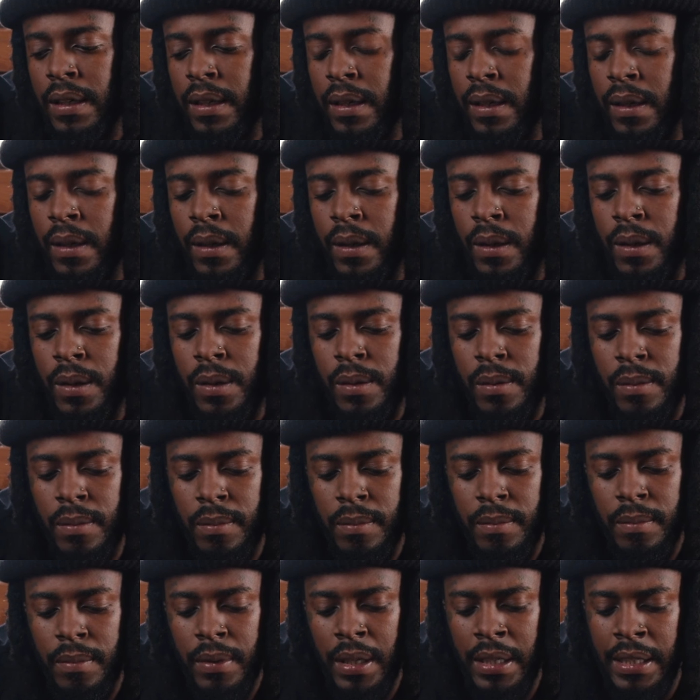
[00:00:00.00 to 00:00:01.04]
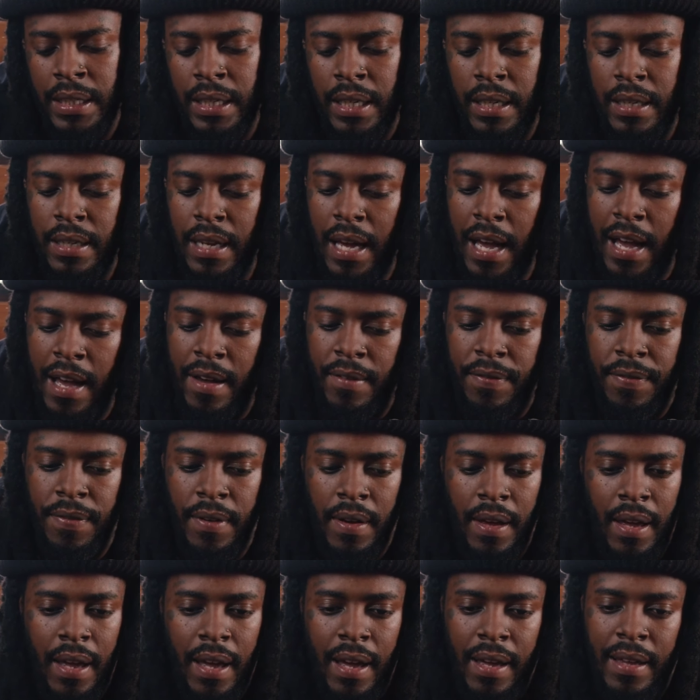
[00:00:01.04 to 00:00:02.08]
um, and then I've
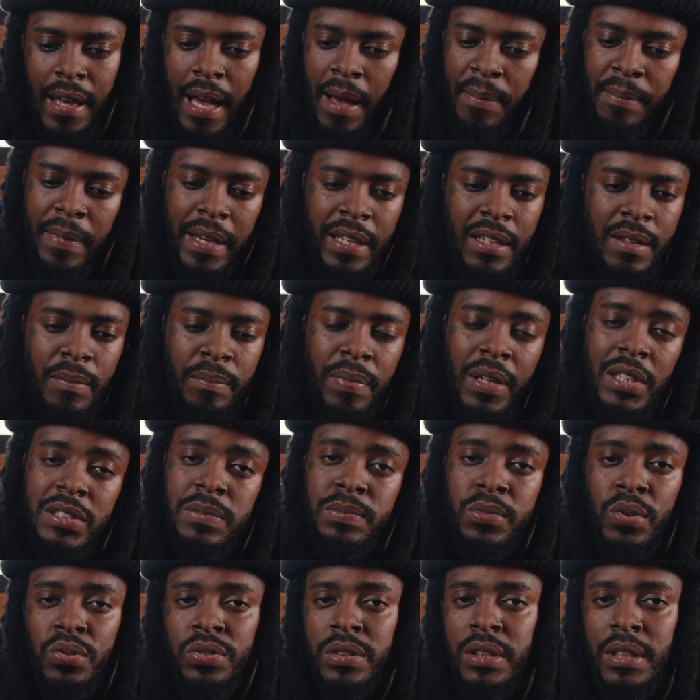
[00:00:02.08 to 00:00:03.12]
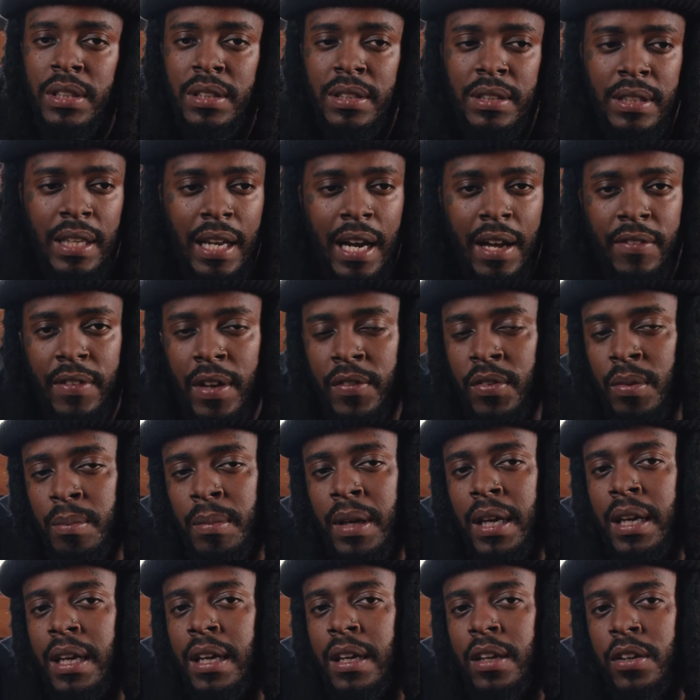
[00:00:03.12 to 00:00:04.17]
I've made the best music that I've ever
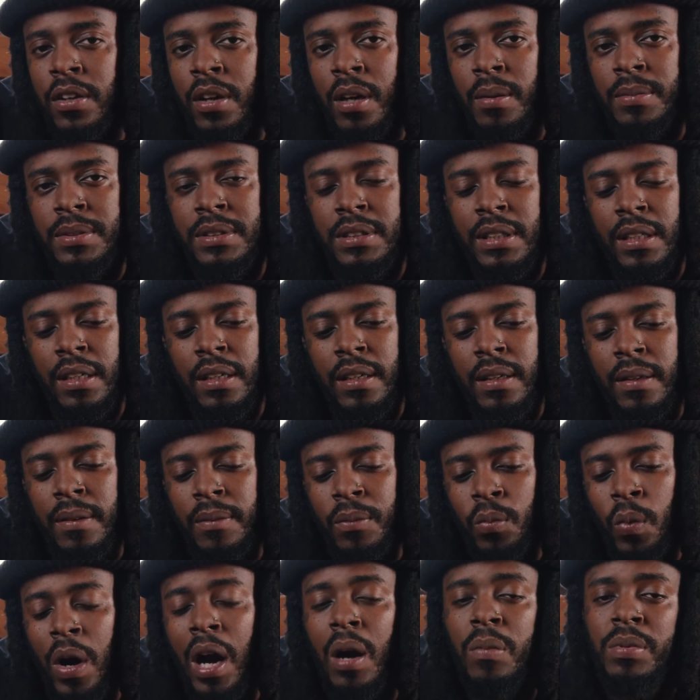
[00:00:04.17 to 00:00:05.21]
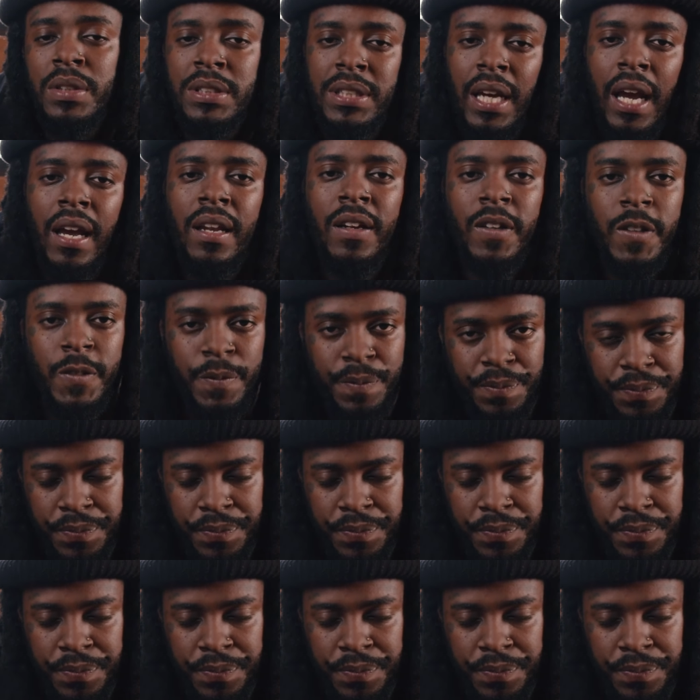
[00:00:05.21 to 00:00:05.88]
made. You know what I'm saying? While retaining,